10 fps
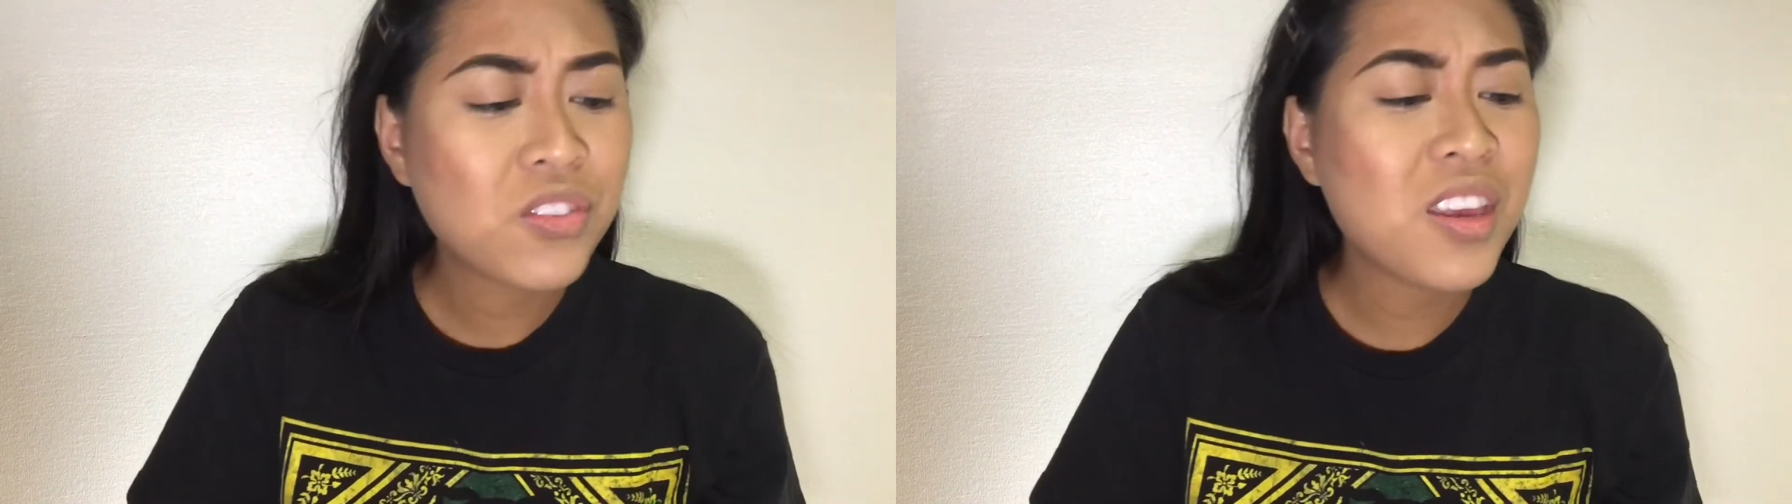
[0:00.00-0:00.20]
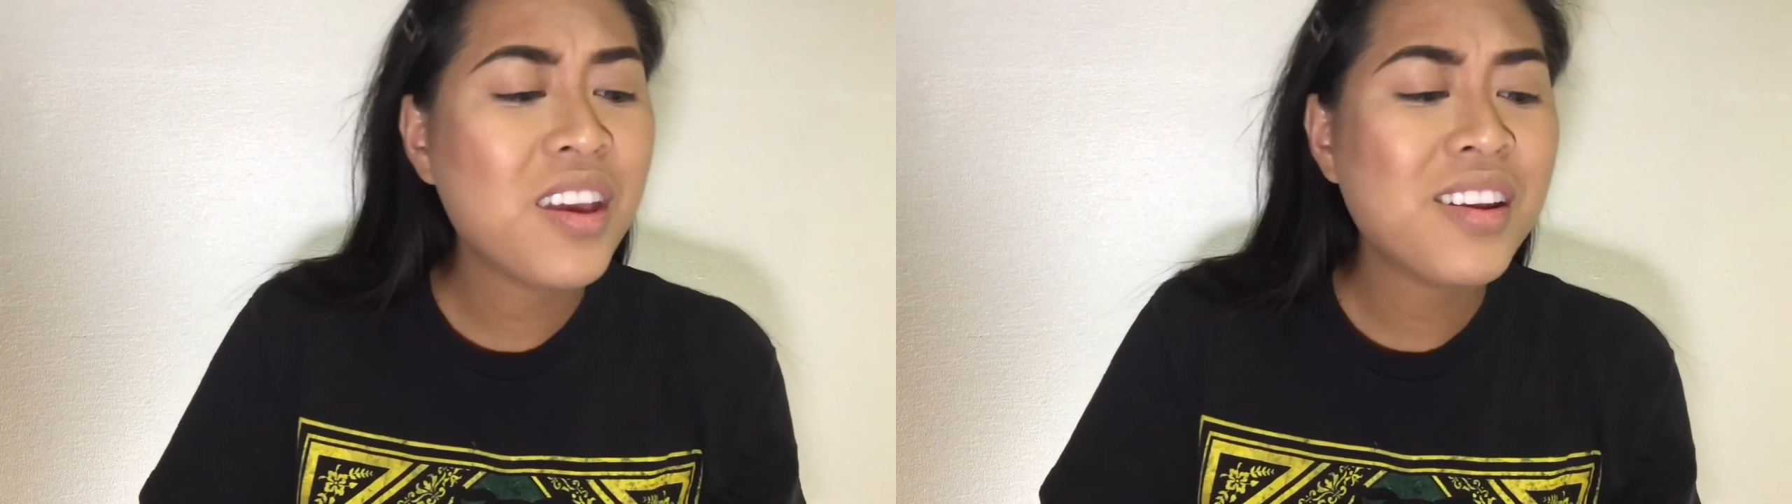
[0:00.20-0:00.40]

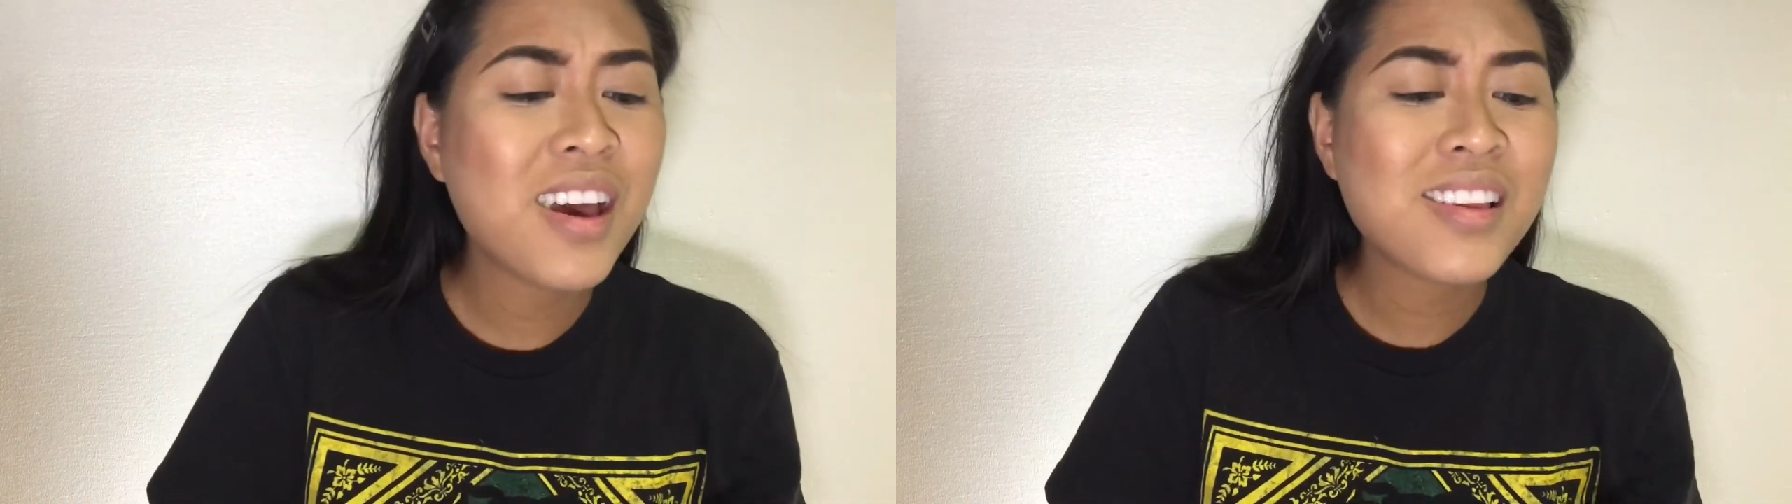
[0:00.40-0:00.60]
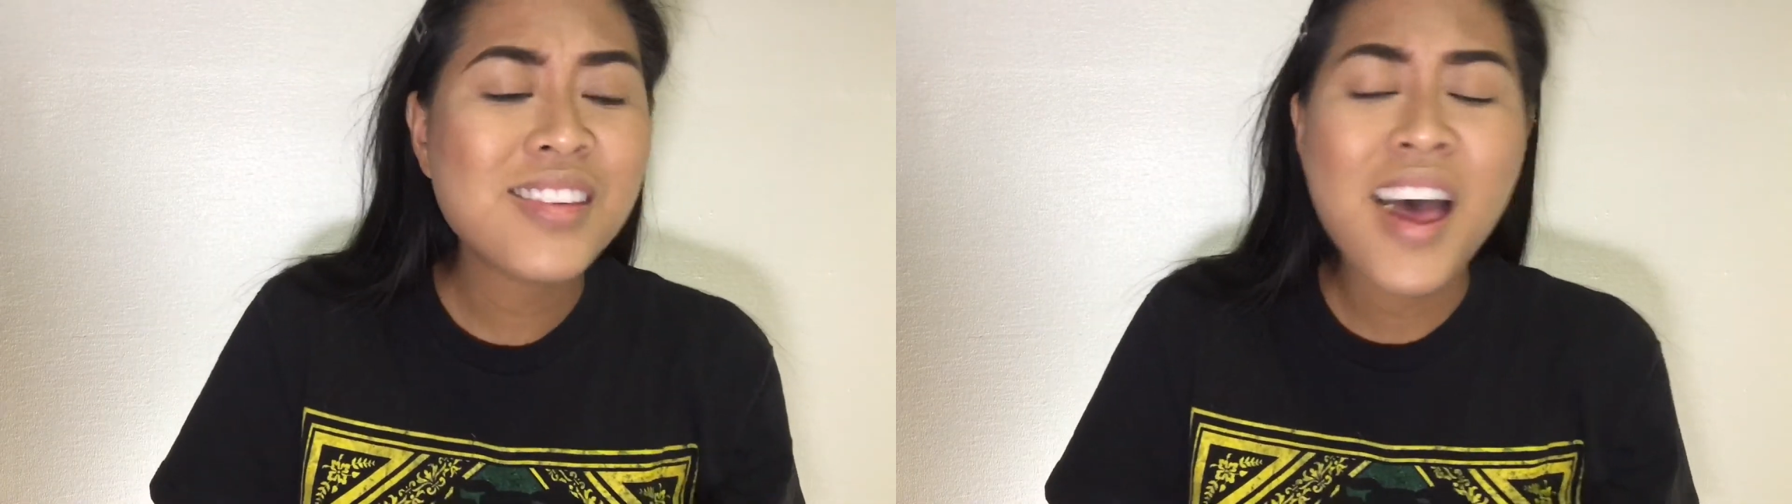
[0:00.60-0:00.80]
Didn't
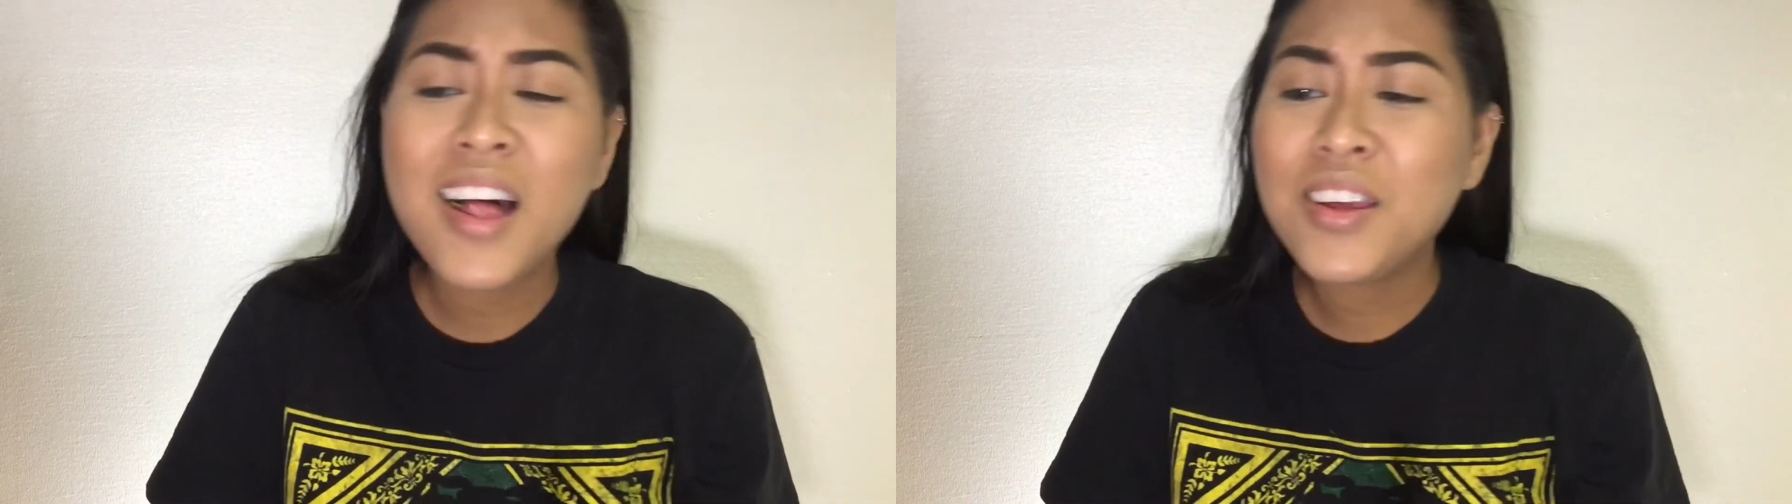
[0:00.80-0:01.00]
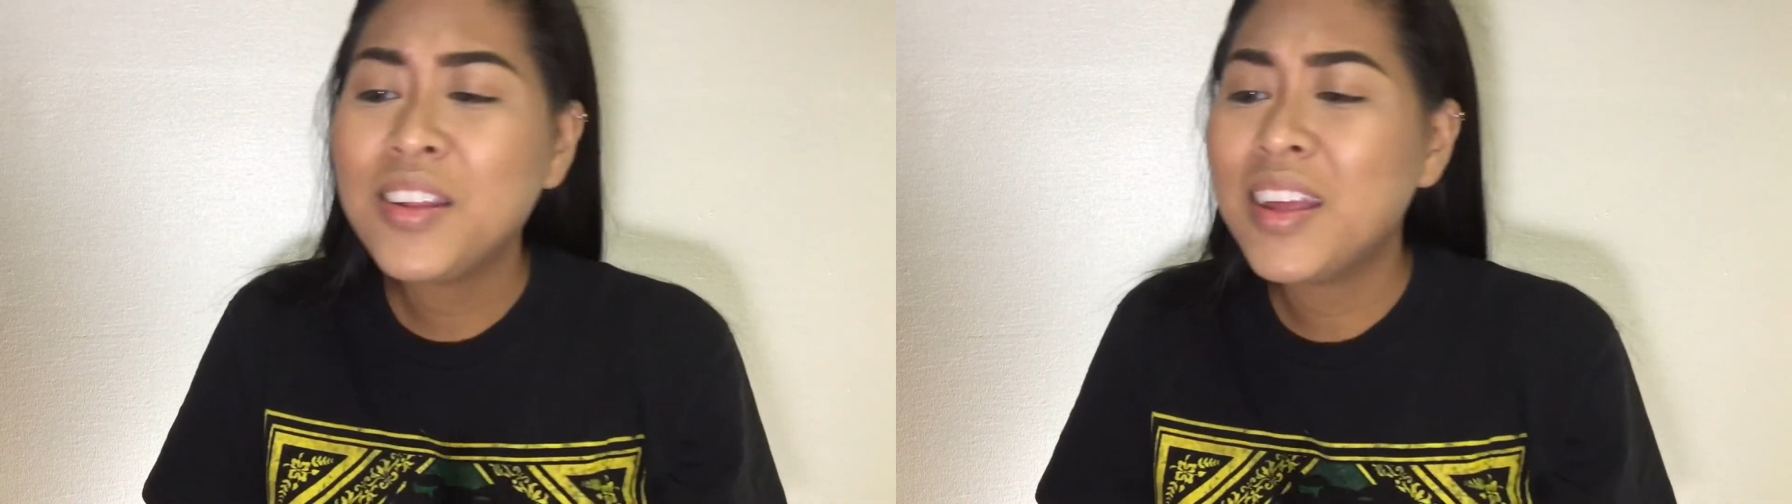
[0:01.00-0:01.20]
I
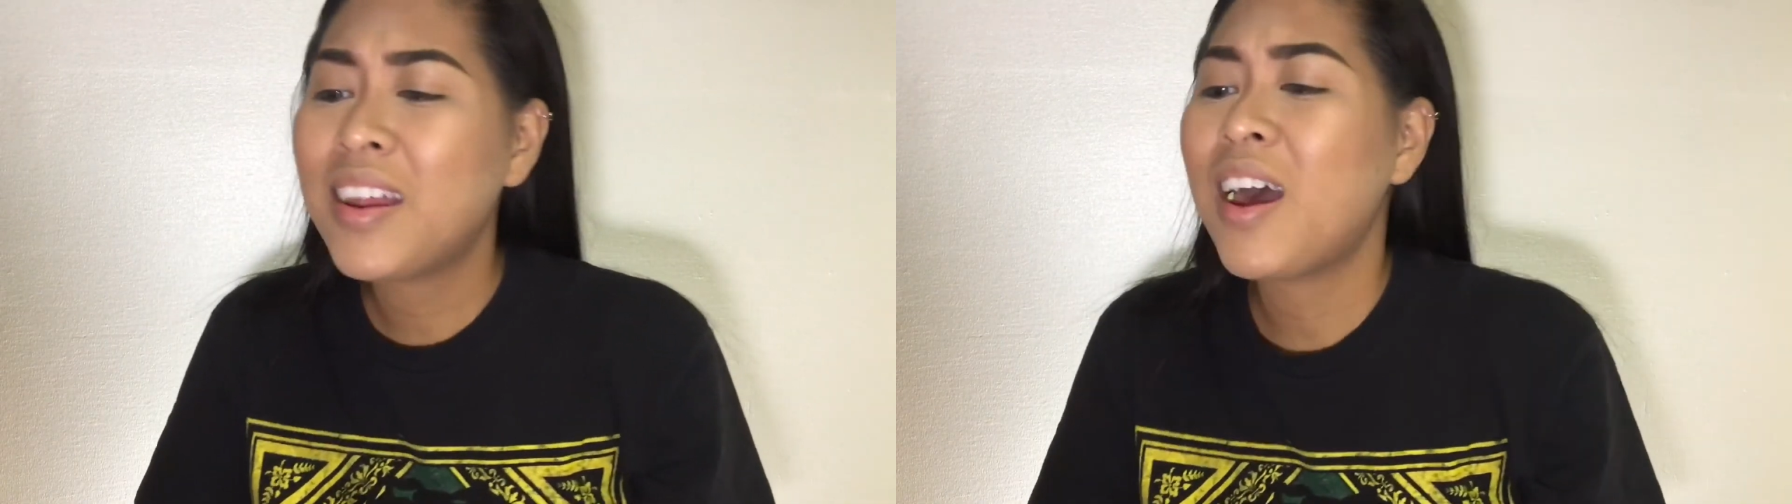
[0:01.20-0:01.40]
tell you that